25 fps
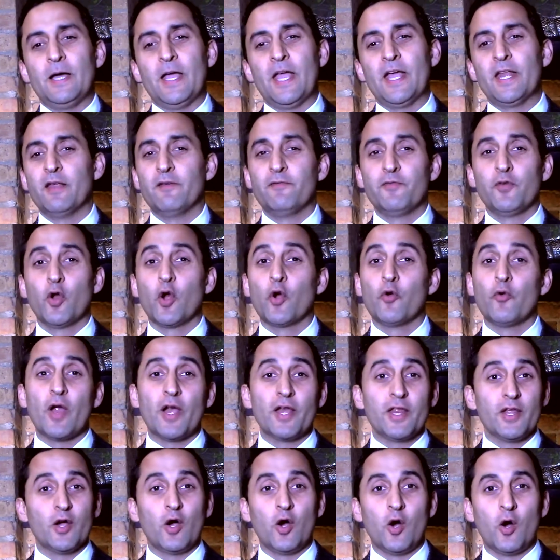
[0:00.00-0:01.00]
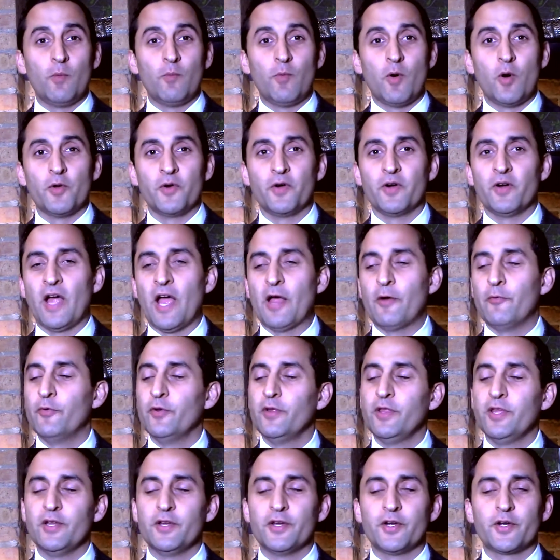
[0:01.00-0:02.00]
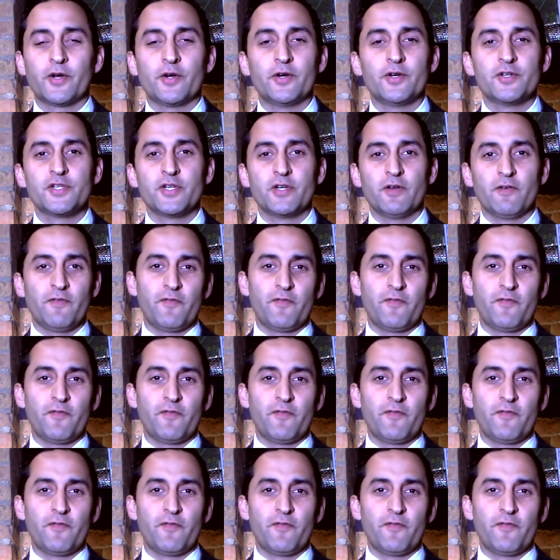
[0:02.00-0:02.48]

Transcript: And if you're already a homeowner, I really encourage you to